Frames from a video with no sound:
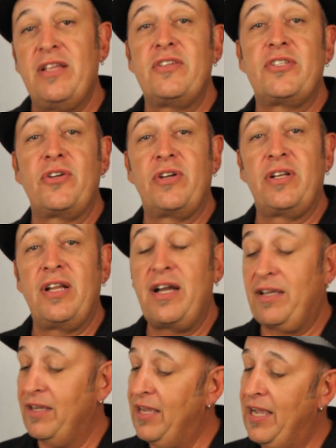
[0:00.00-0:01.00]
So good
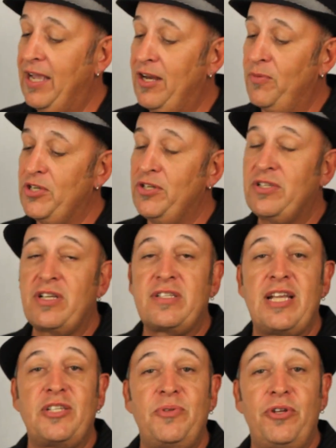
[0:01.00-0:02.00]
luck, and I wish you
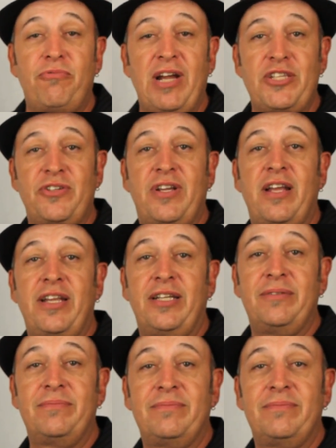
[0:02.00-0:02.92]
success with your razor cutting.